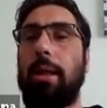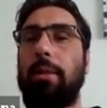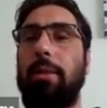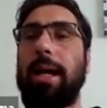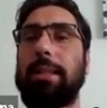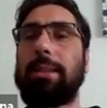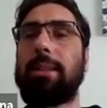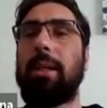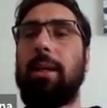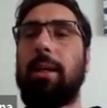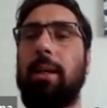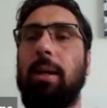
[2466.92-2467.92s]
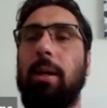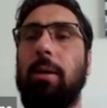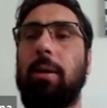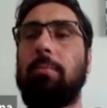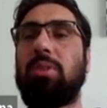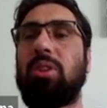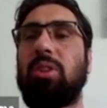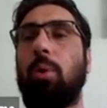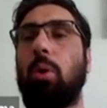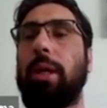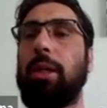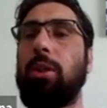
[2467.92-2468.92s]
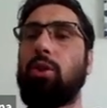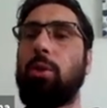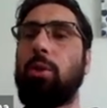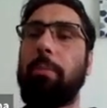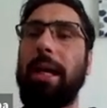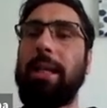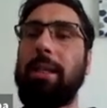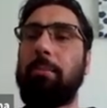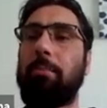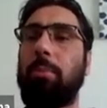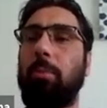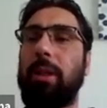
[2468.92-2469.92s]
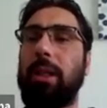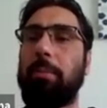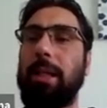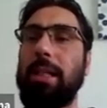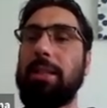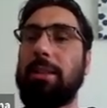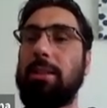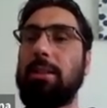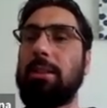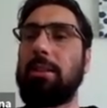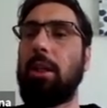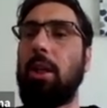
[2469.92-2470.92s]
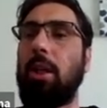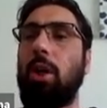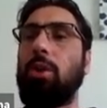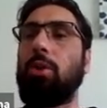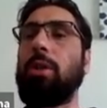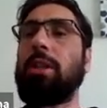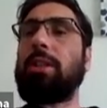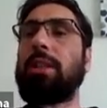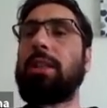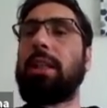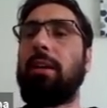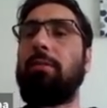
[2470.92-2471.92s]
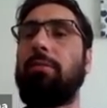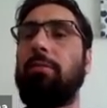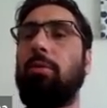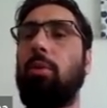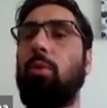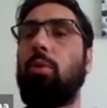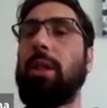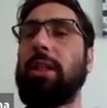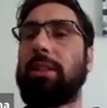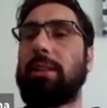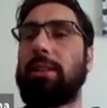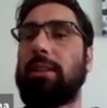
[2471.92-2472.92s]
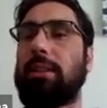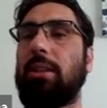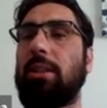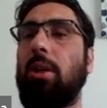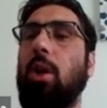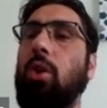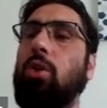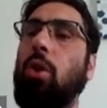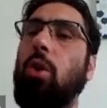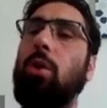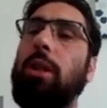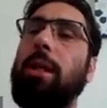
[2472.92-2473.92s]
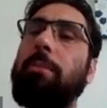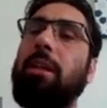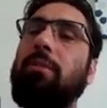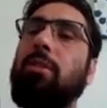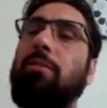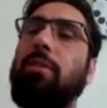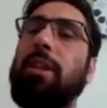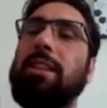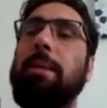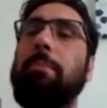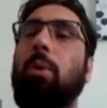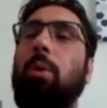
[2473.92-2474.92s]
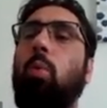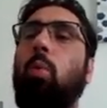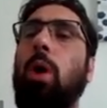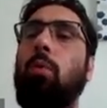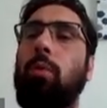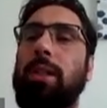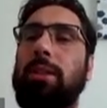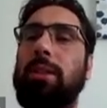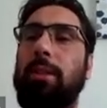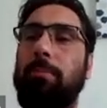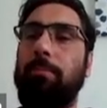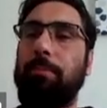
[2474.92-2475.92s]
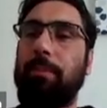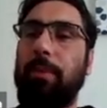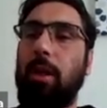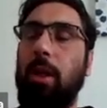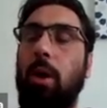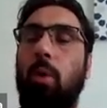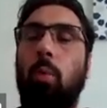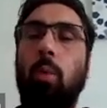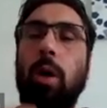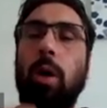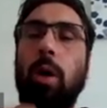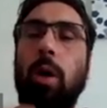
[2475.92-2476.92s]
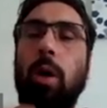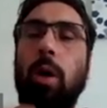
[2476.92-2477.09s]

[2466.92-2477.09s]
that smoking should be banned in public places, you need to give reasons. So let me give you, for example, one reason. One